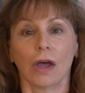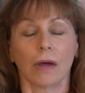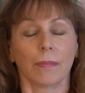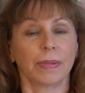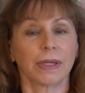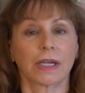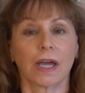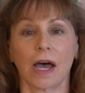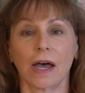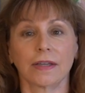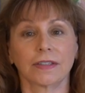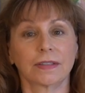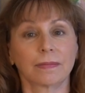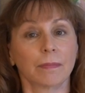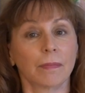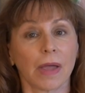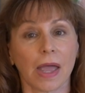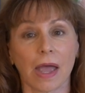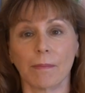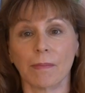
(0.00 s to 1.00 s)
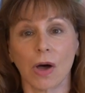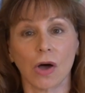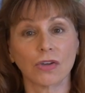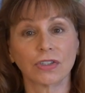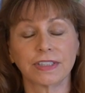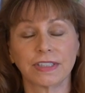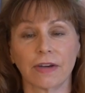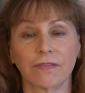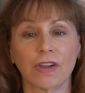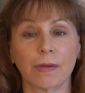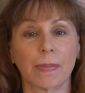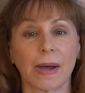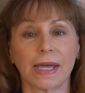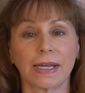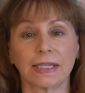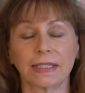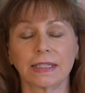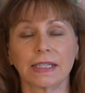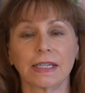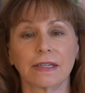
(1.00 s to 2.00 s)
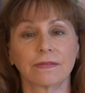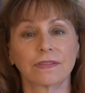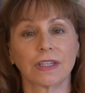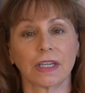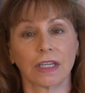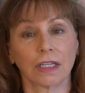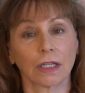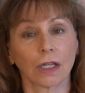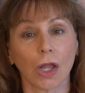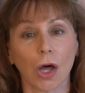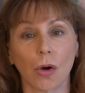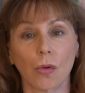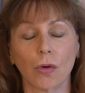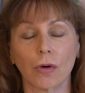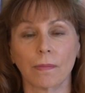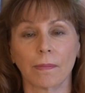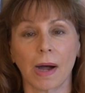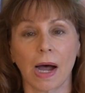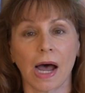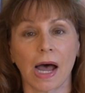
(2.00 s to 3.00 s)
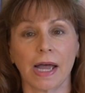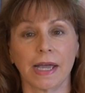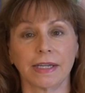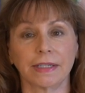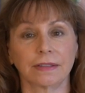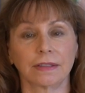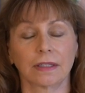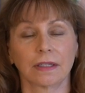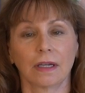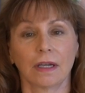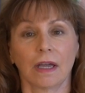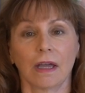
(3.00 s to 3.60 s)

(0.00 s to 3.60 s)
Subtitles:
because most everybody lives in lower mind.